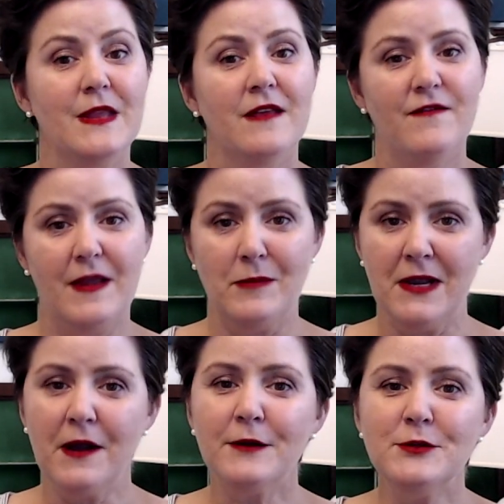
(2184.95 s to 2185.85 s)
Family
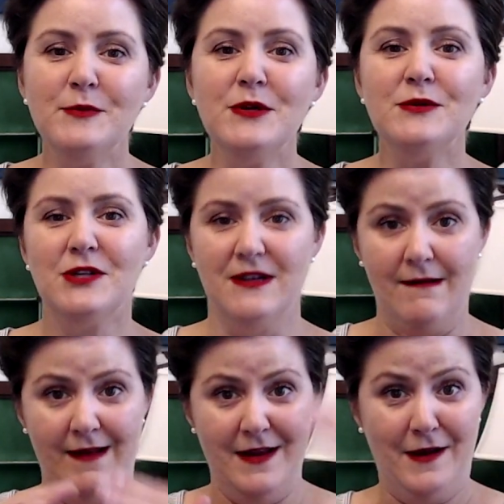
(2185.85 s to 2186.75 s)
contribution,
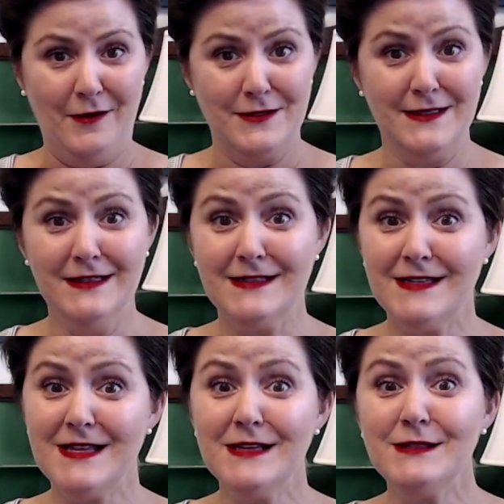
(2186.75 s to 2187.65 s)
here's a list of
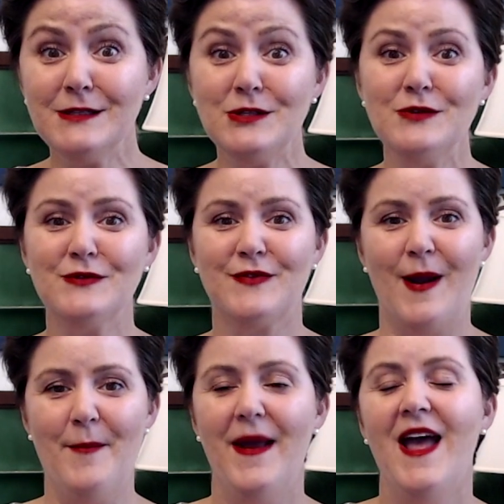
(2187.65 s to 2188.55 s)
things to choose
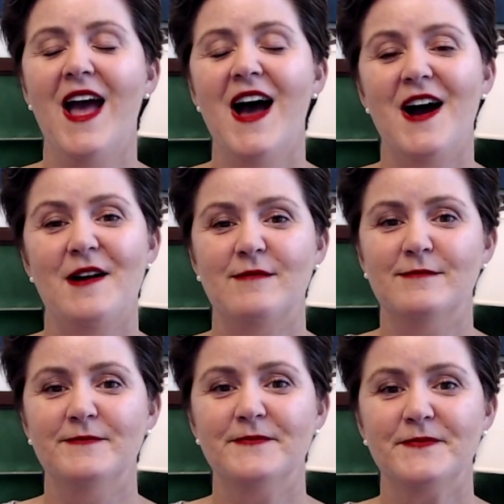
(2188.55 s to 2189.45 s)
from.
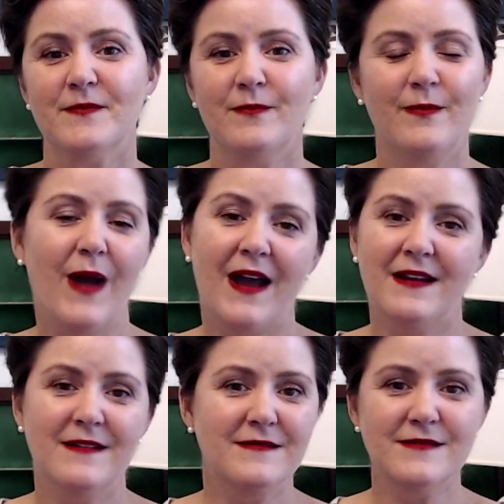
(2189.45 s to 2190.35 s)

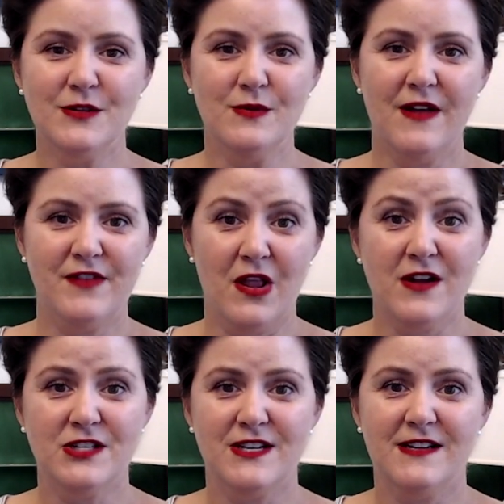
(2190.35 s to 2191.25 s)
I do Love and
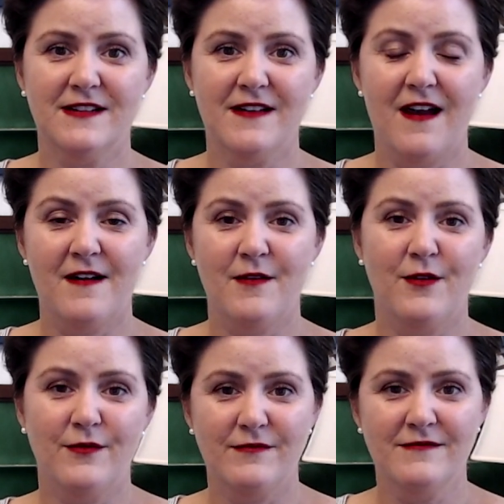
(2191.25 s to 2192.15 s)
Logic,
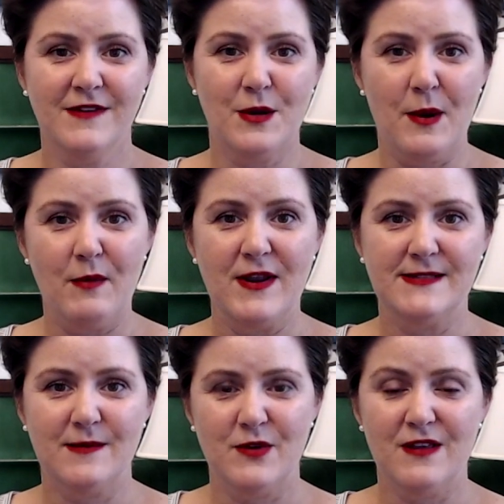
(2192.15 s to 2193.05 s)
I raise
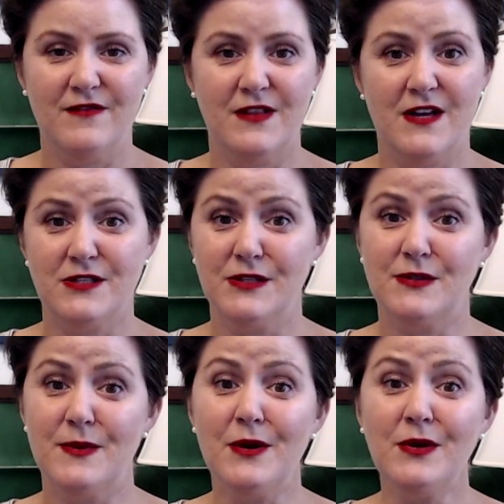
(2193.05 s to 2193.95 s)
them with Love and Logic, so
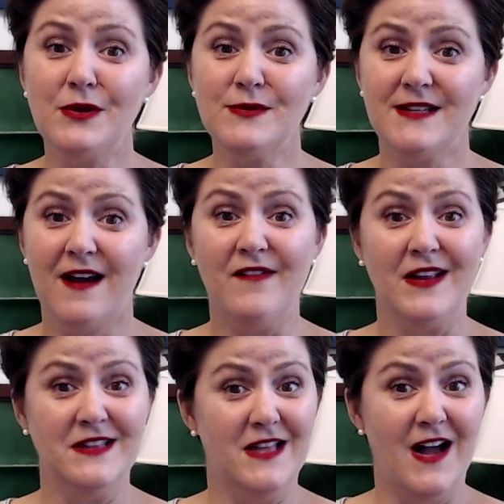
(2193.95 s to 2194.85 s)
they're used to
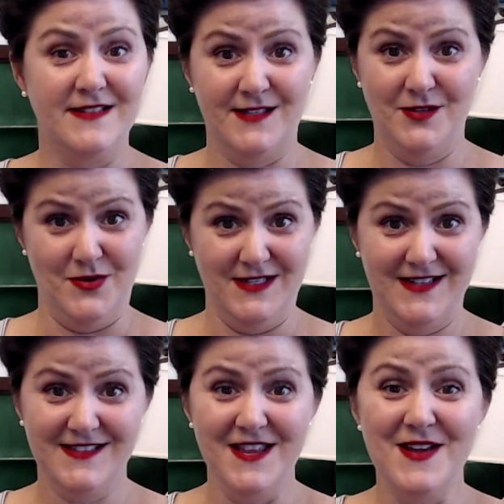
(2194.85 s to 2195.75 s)
having lots of
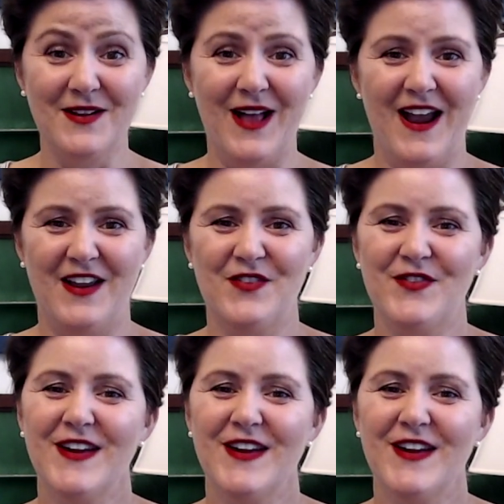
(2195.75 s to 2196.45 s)
choices in their life.